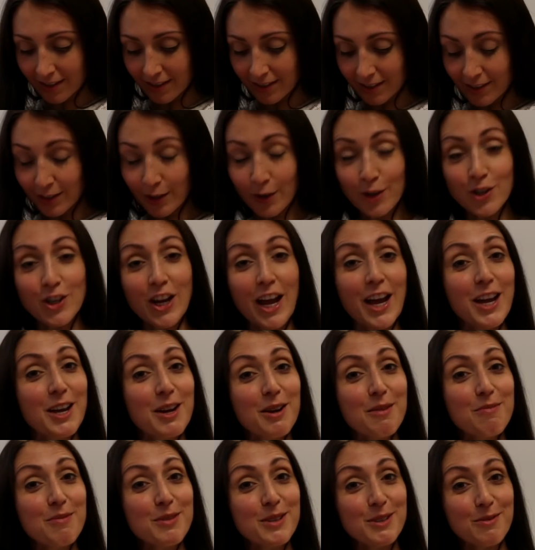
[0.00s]
So
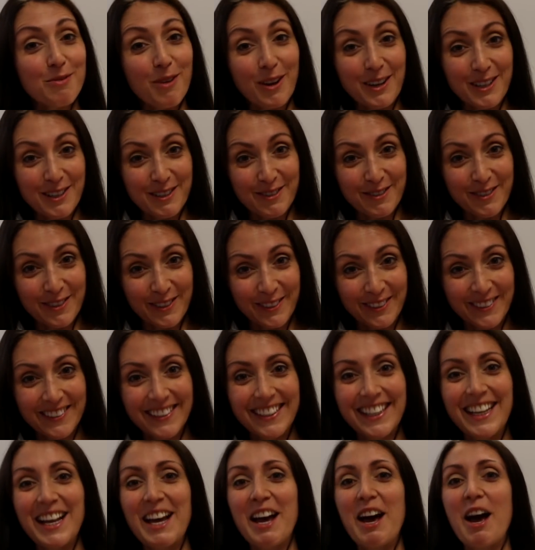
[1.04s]
Jacob was wonderful,
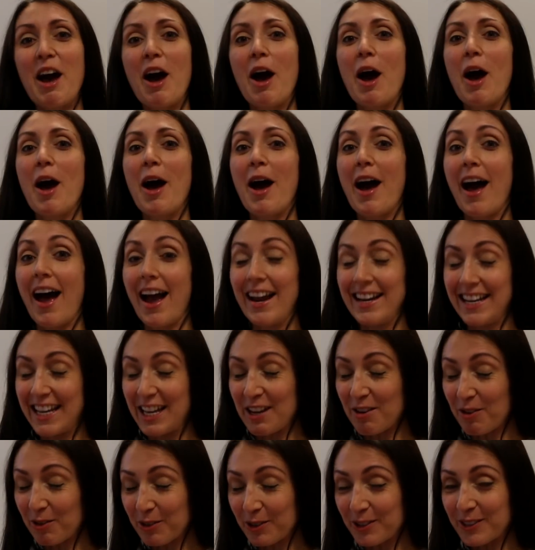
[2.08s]
and
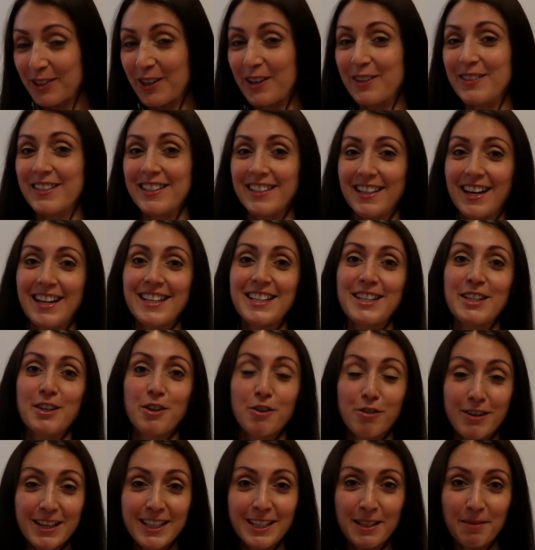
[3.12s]
he also decided to
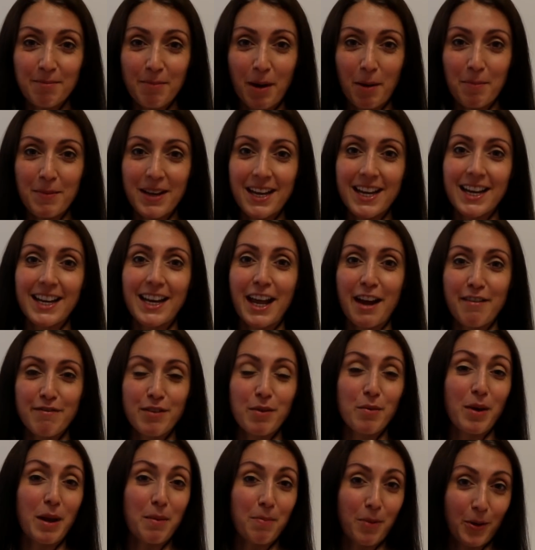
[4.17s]
christen Mummy in
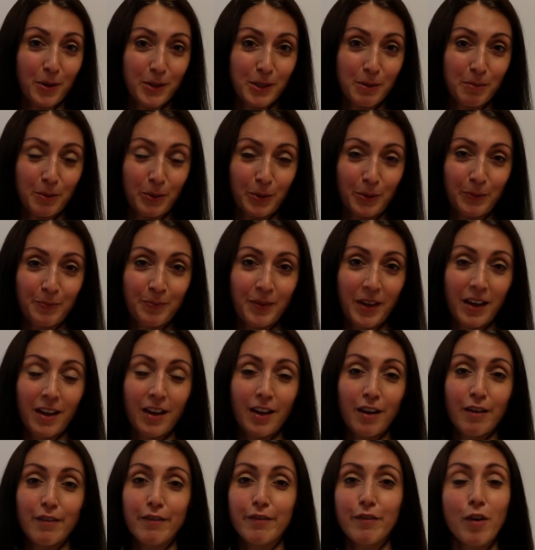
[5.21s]
every way possible,
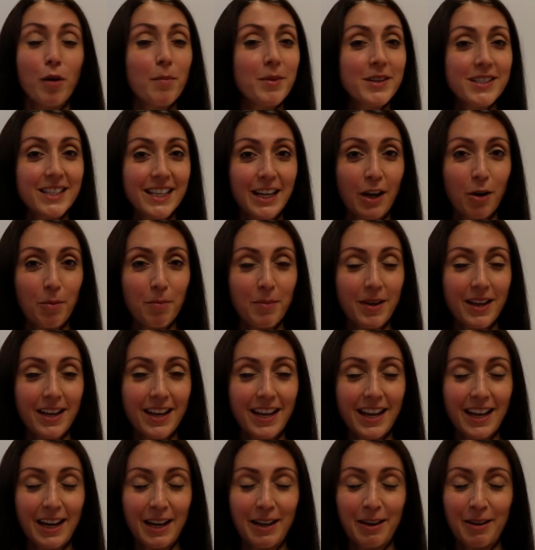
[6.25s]
vomiting on me
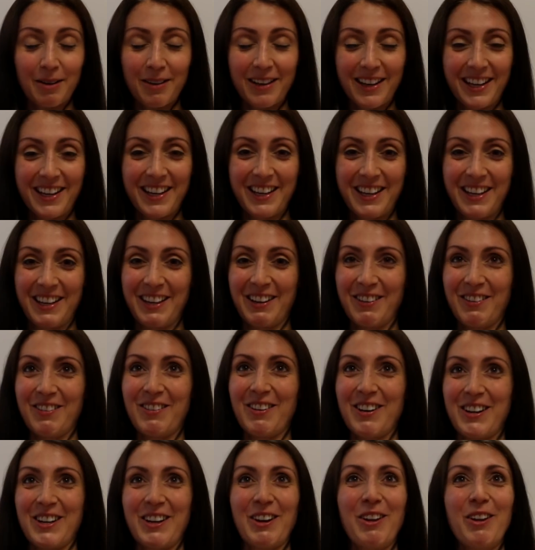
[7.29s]
in
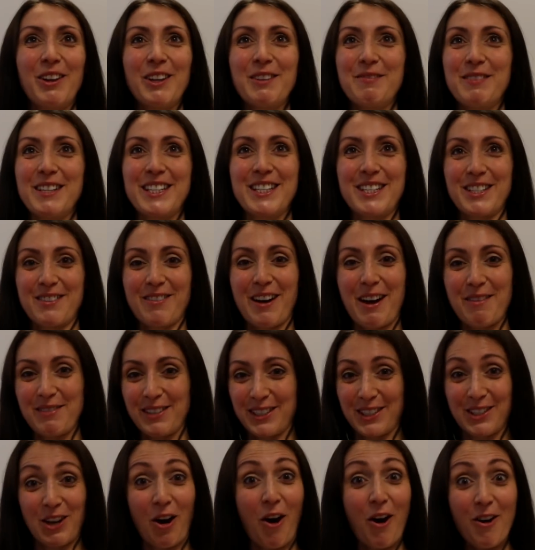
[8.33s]
what can only be described
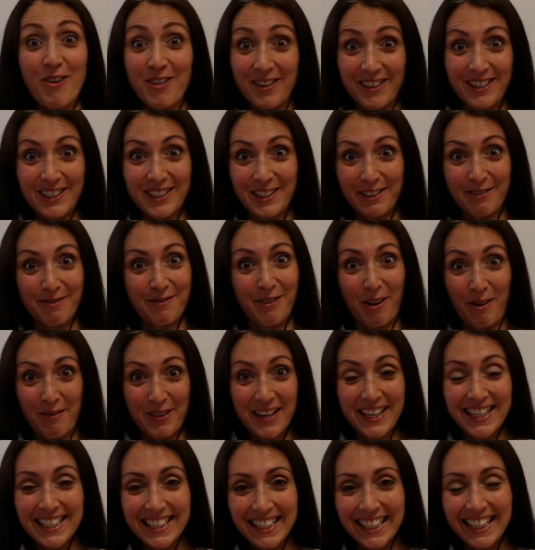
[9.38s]
as torrents of
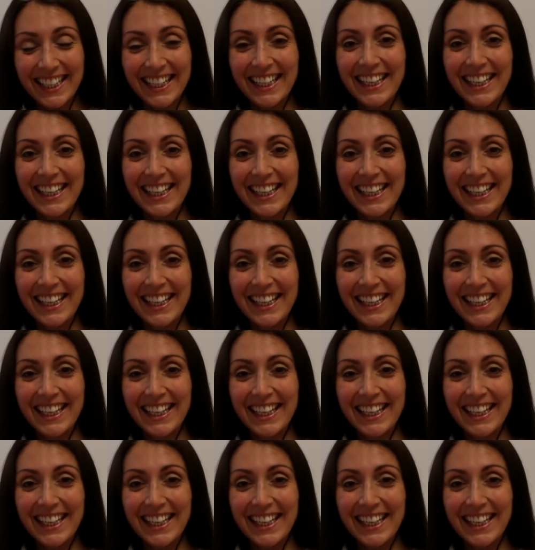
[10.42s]
vomit.